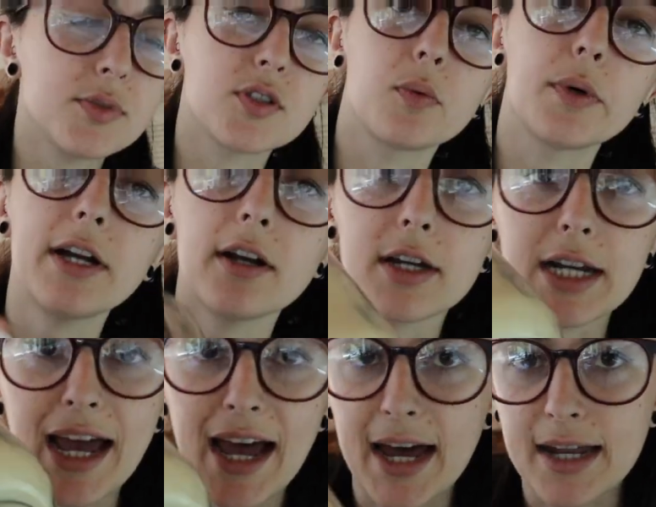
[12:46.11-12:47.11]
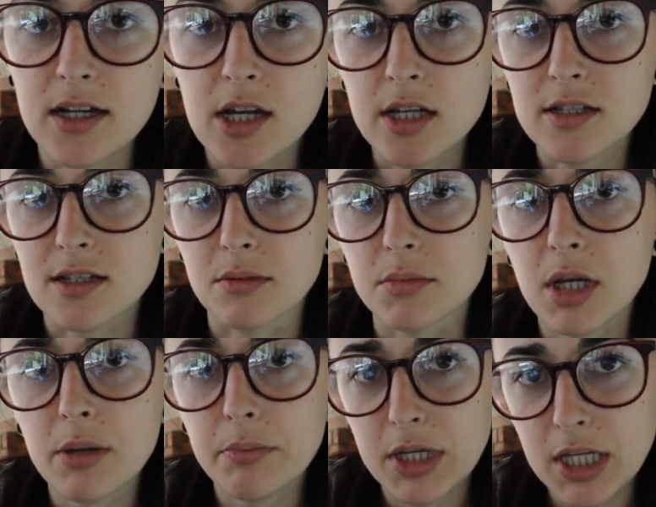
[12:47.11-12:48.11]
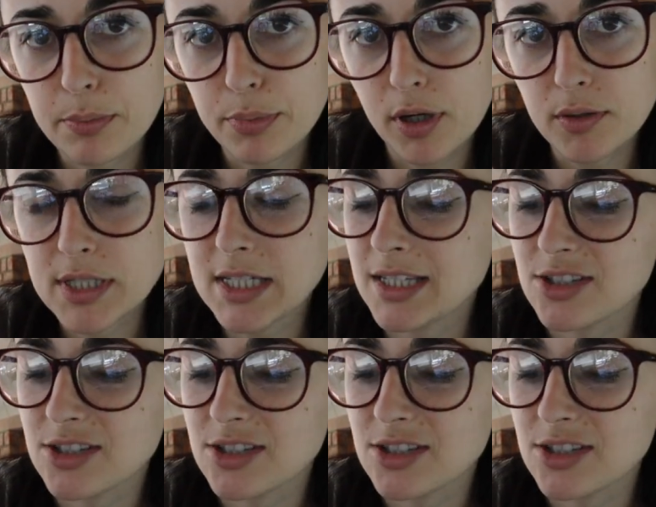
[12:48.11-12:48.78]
So we are gonna add some pea protein.